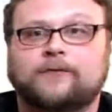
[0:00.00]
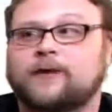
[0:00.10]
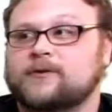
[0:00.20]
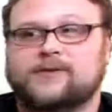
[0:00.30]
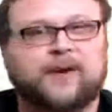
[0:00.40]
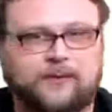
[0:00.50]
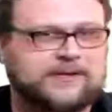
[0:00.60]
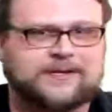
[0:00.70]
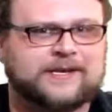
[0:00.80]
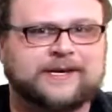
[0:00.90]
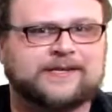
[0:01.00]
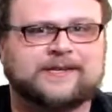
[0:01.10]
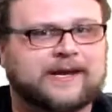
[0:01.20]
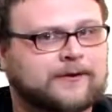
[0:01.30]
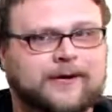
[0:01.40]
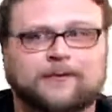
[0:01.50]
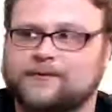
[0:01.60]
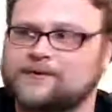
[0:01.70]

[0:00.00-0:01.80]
I don't think we're supposed to see it in Standard either.